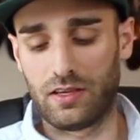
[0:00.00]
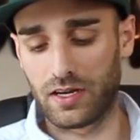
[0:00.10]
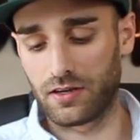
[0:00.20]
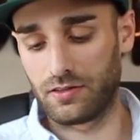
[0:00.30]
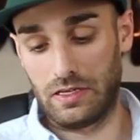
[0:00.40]

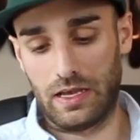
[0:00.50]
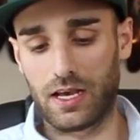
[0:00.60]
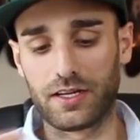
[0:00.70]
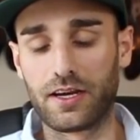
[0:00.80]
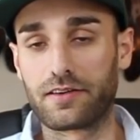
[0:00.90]
I
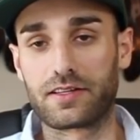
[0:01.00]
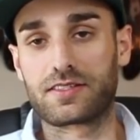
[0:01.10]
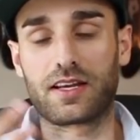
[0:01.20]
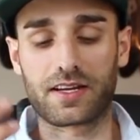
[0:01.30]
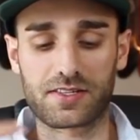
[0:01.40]

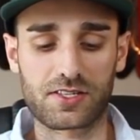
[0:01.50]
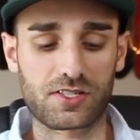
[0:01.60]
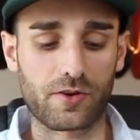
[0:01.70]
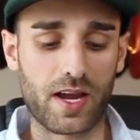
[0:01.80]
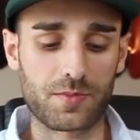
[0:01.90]
guess just
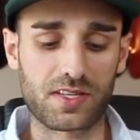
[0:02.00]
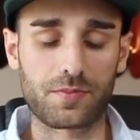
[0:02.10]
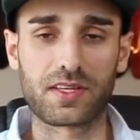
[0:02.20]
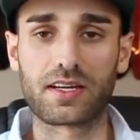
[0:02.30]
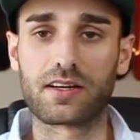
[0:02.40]
to grab
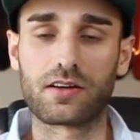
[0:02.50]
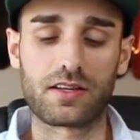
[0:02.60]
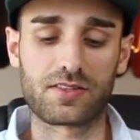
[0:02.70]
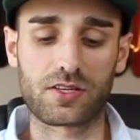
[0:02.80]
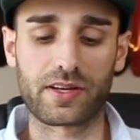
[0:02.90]
something.
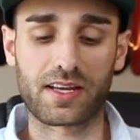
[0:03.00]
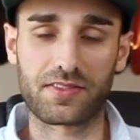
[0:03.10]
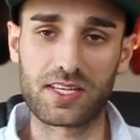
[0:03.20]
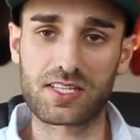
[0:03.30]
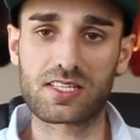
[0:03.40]
So I
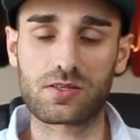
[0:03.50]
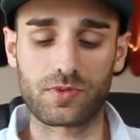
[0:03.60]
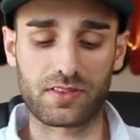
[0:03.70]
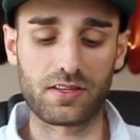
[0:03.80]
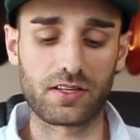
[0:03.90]
got this
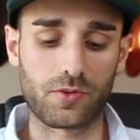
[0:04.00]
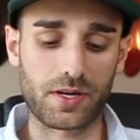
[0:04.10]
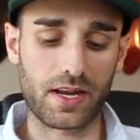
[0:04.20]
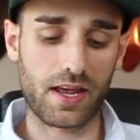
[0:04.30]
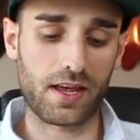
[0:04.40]
with the
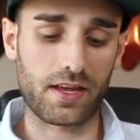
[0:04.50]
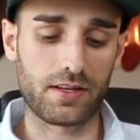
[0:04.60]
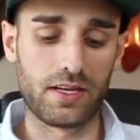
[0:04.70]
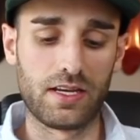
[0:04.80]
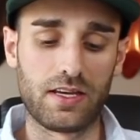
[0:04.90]
green hat.
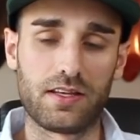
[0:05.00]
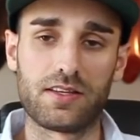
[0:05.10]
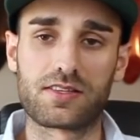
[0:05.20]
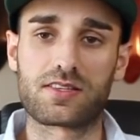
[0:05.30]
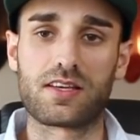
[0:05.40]

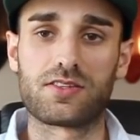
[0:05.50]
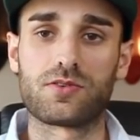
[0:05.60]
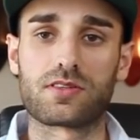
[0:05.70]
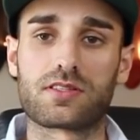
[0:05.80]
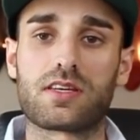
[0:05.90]
This, as you
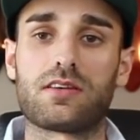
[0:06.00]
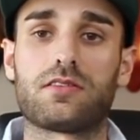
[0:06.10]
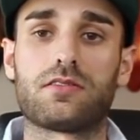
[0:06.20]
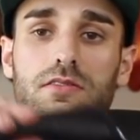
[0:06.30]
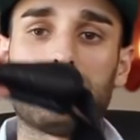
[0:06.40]
can
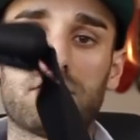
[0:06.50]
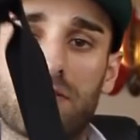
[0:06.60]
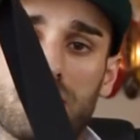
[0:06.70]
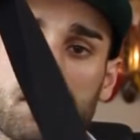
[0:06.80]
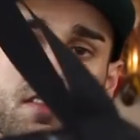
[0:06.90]
tell,
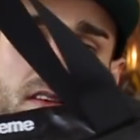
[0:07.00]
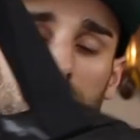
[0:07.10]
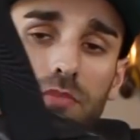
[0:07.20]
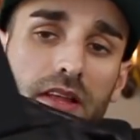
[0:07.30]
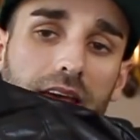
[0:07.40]
is
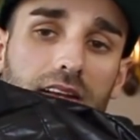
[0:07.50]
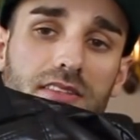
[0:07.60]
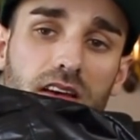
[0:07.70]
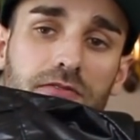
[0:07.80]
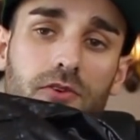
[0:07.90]
the black
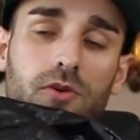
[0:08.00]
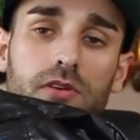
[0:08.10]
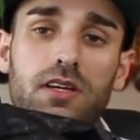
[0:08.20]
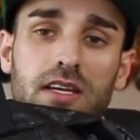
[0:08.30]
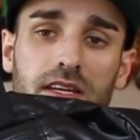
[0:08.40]

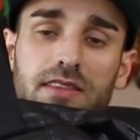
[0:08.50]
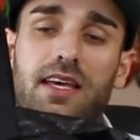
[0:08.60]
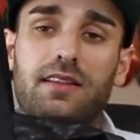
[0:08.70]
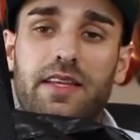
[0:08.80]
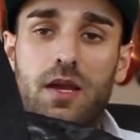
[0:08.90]
duffel,
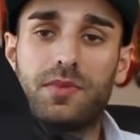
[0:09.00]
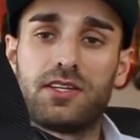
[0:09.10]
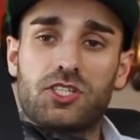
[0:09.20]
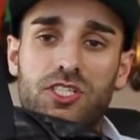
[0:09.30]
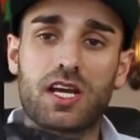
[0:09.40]
that
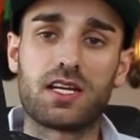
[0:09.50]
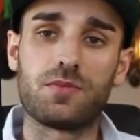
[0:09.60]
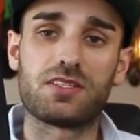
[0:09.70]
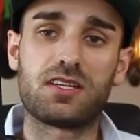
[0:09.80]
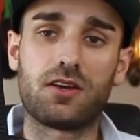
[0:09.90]
laminate shiny
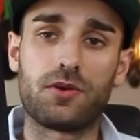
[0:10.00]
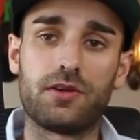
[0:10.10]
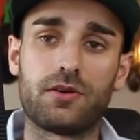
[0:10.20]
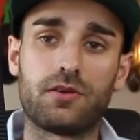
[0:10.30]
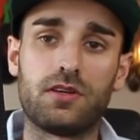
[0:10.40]

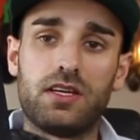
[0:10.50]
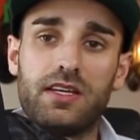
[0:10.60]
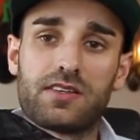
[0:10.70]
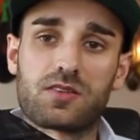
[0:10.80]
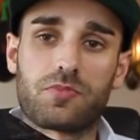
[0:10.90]
material,
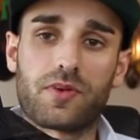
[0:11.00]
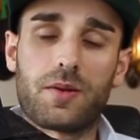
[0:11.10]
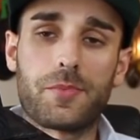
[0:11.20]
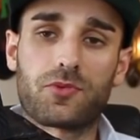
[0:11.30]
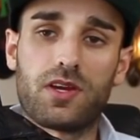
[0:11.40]

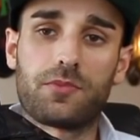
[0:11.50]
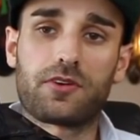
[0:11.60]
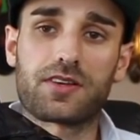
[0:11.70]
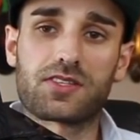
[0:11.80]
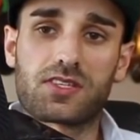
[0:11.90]
Supreme 3M
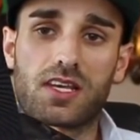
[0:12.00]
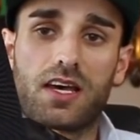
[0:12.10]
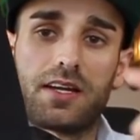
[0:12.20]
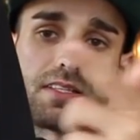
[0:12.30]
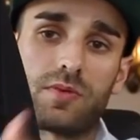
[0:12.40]
across the
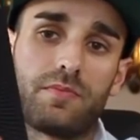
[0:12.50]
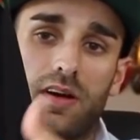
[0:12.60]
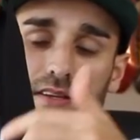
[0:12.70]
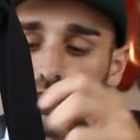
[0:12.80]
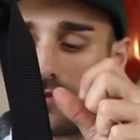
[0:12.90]
side, Supreme
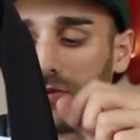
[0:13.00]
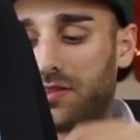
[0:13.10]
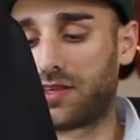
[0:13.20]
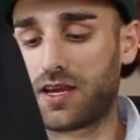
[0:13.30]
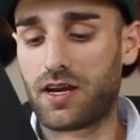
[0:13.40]
box logo
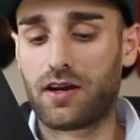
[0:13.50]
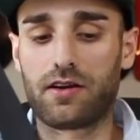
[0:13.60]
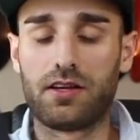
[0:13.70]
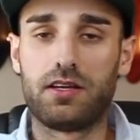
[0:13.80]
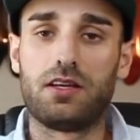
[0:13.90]
right there,